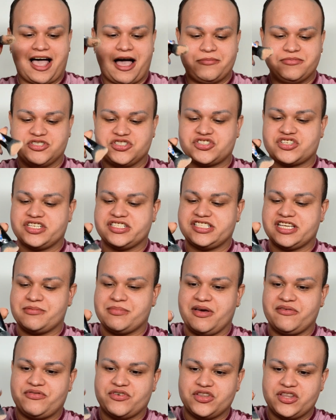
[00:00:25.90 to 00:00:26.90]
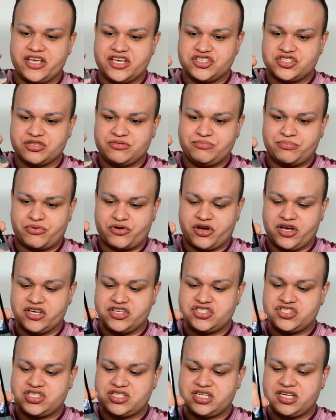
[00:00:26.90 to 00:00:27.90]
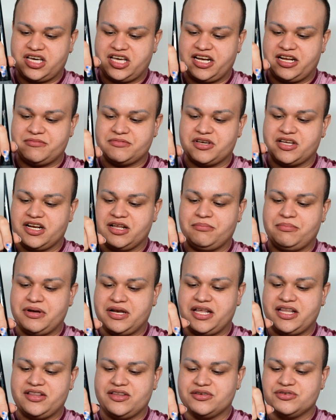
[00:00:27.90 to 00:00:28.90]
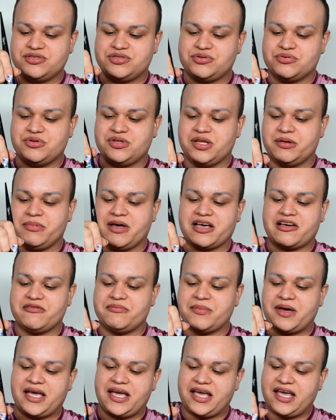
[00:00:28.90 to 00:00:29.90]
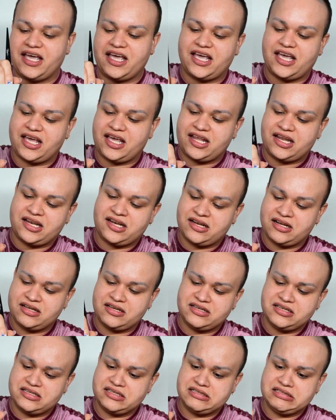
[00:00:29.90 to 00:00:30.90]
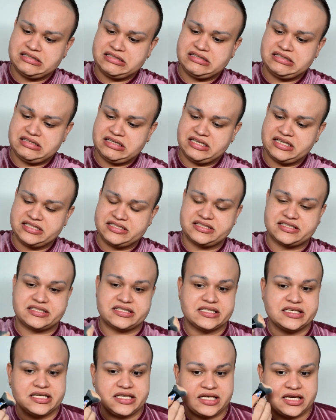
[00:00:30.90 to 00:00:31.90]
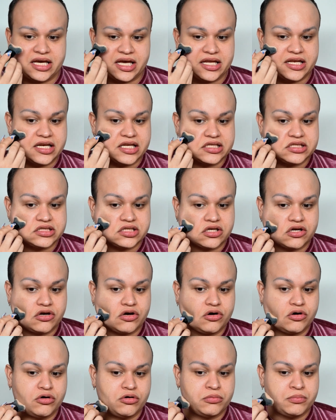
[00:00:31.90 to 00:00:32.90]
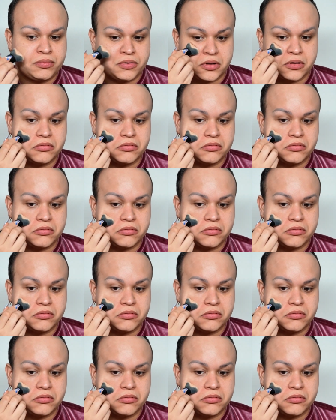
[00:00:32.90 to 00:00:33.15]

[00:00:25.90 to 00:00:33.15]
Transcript: I'm just gonna take my foundation brush and I'm gonna blend those two in the back of my hand. Let's see, and let's hope.